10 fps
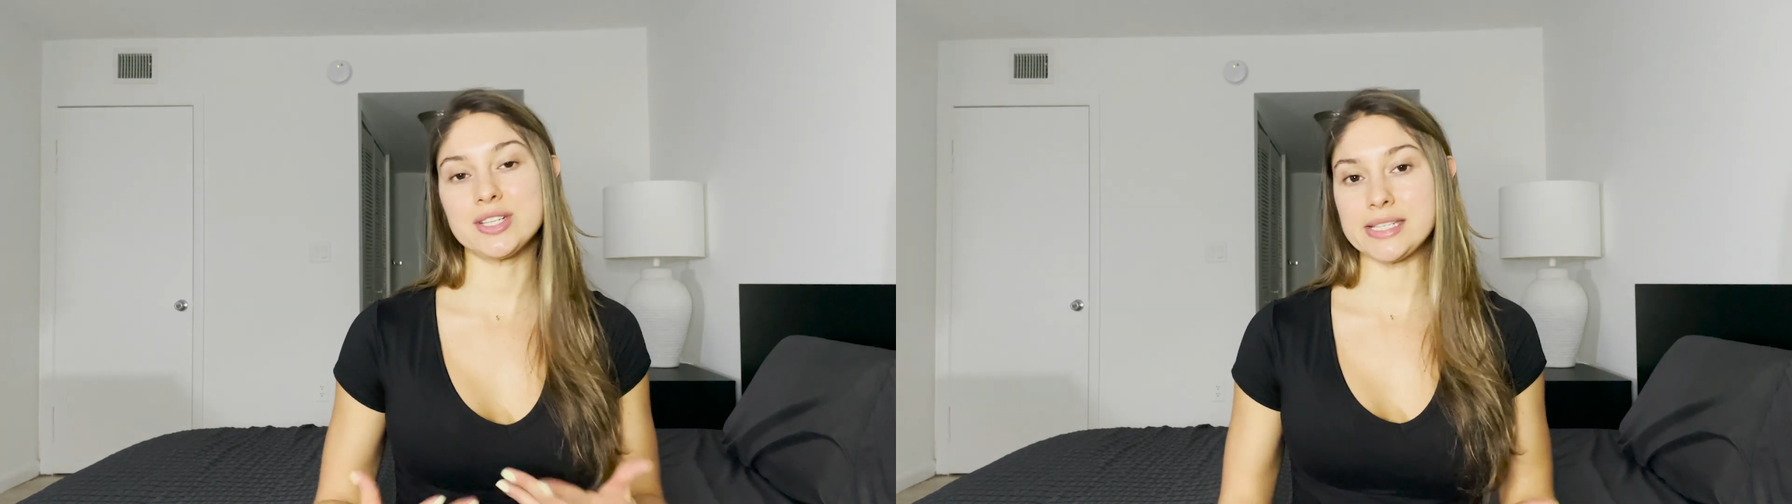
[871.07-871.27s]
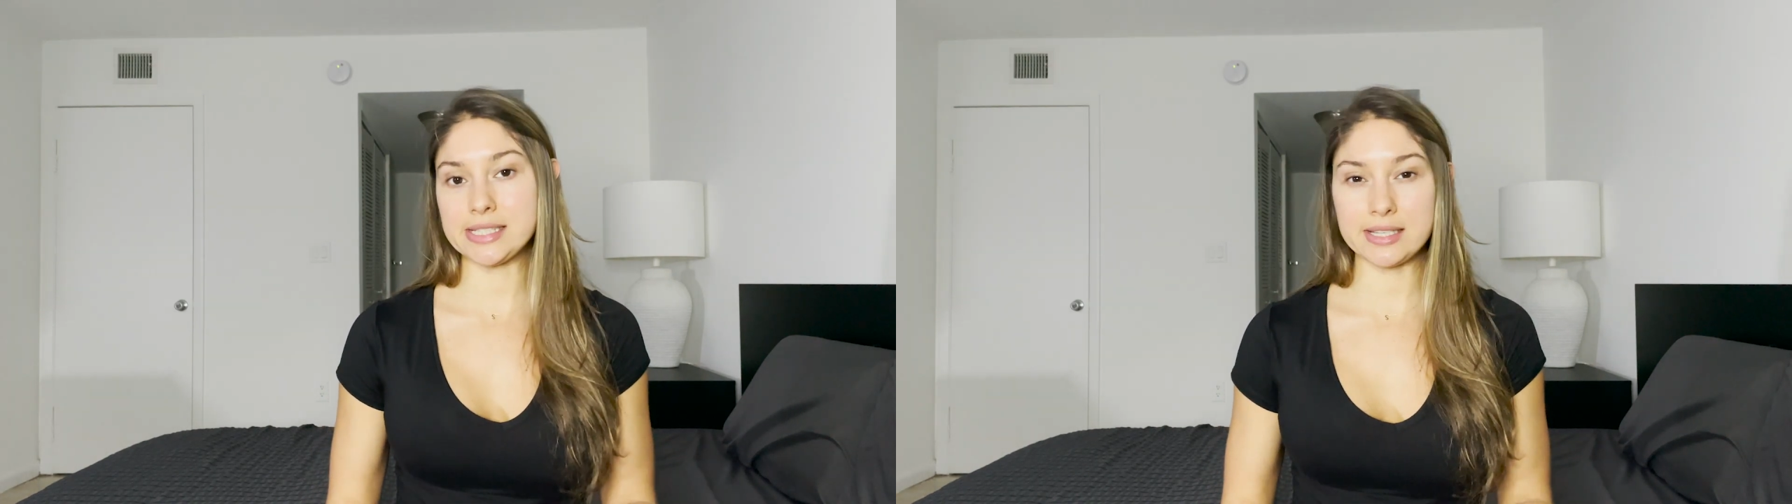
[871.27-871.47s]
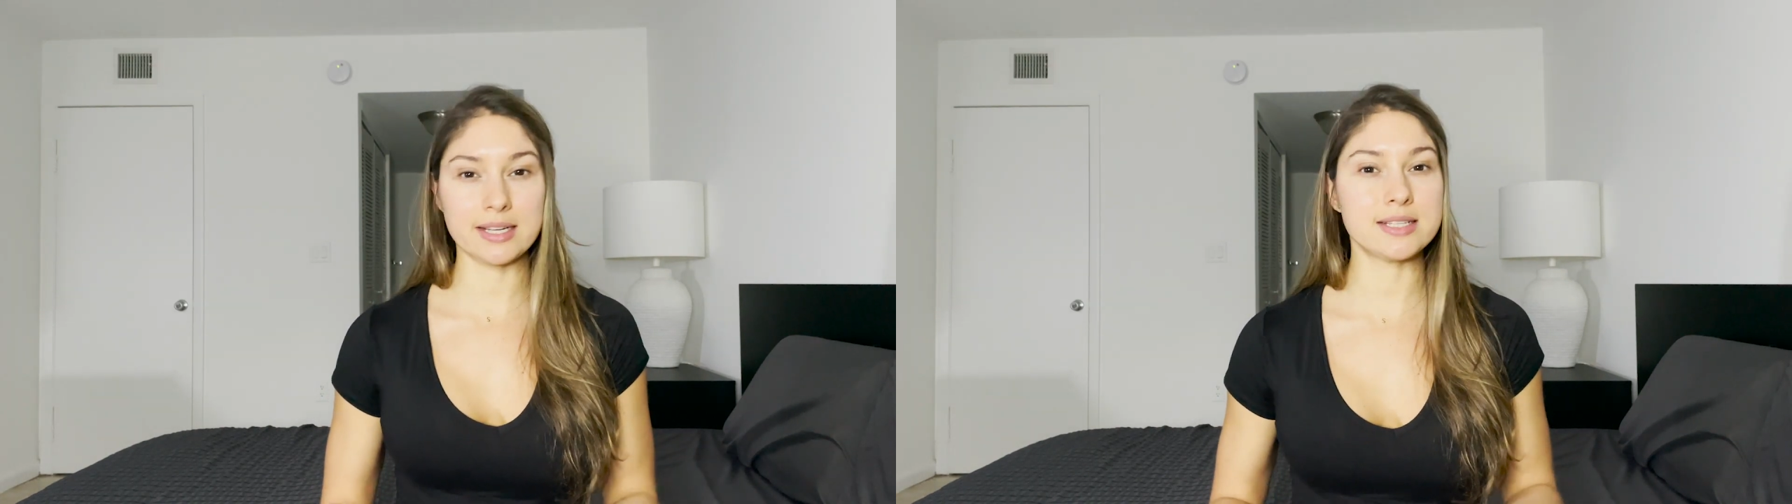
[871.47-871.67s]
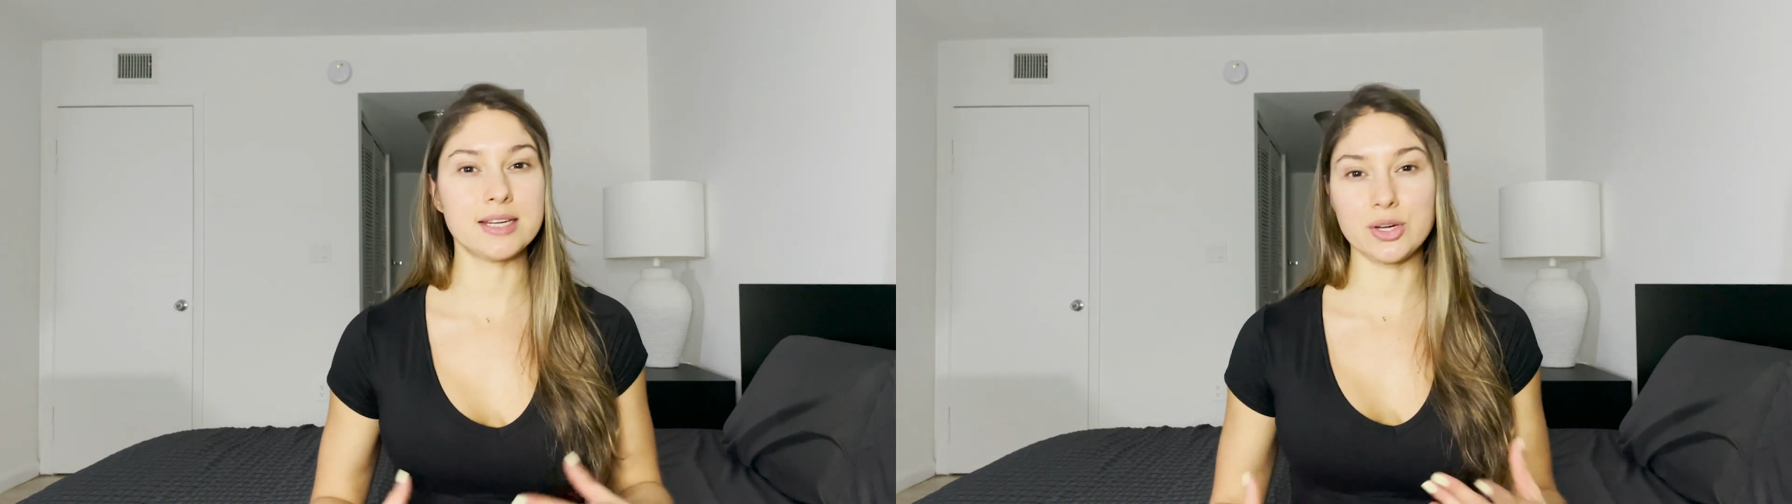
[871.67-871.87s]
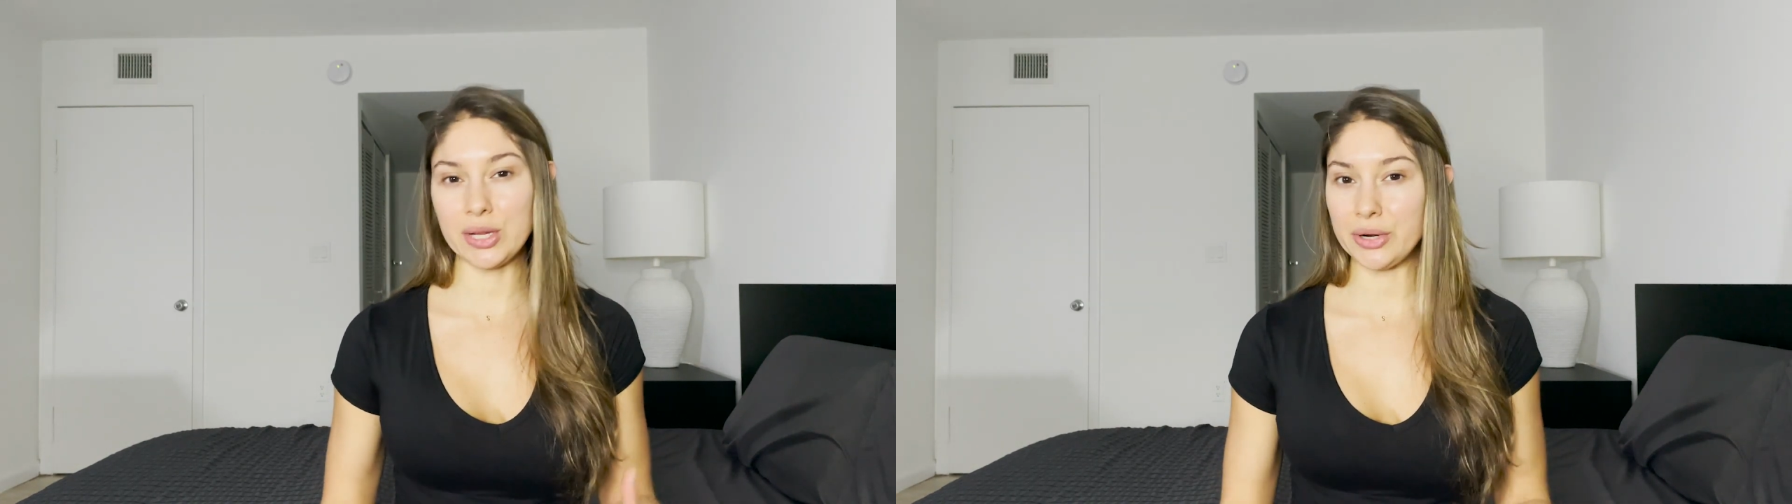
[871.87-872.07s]
just to
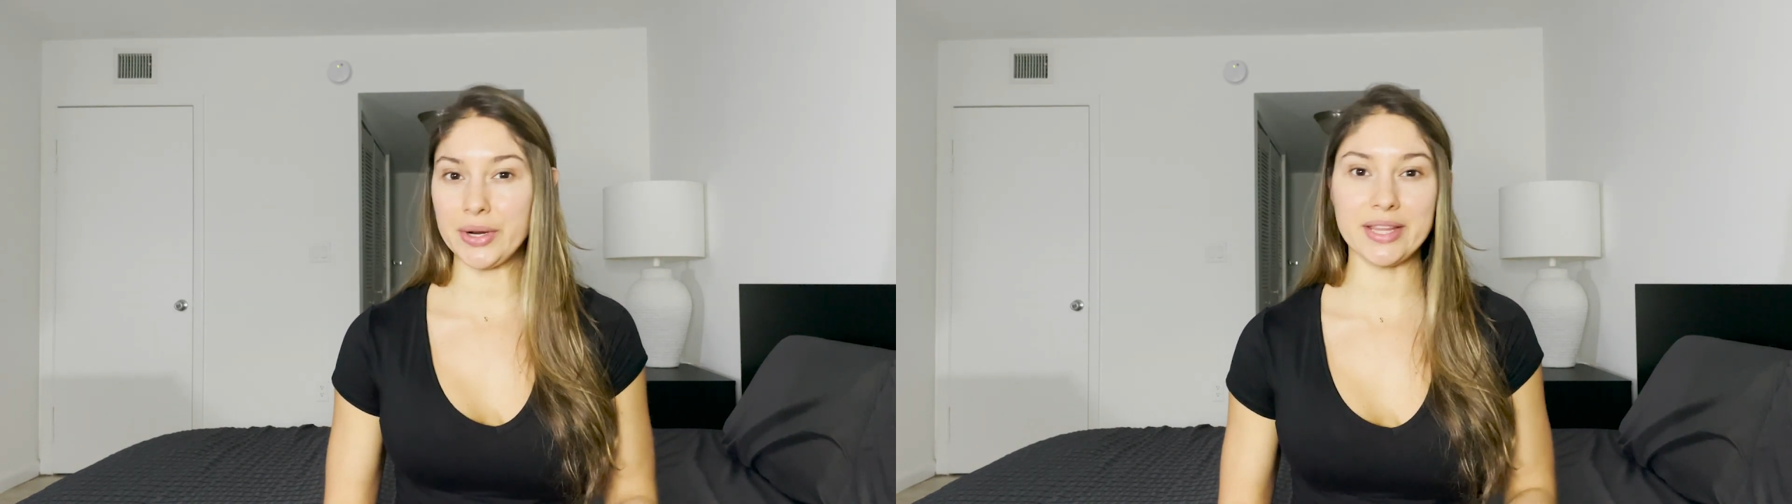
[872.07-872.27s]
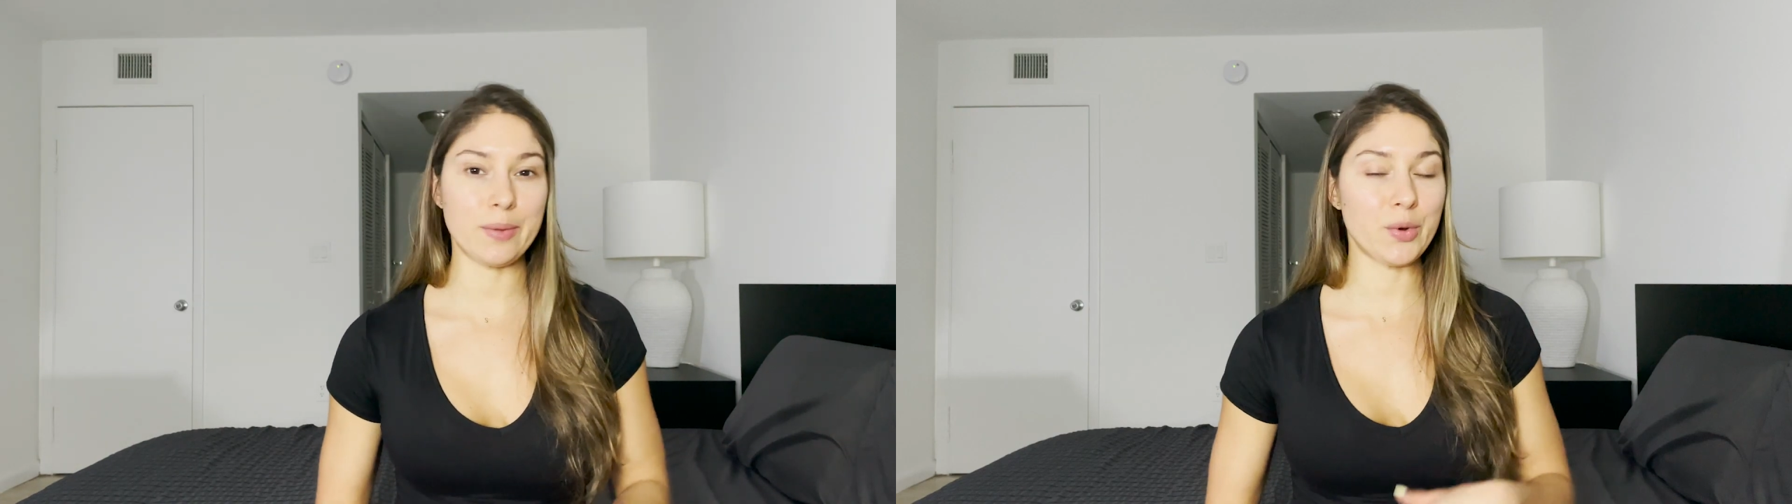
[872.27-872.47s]
continue hearing them,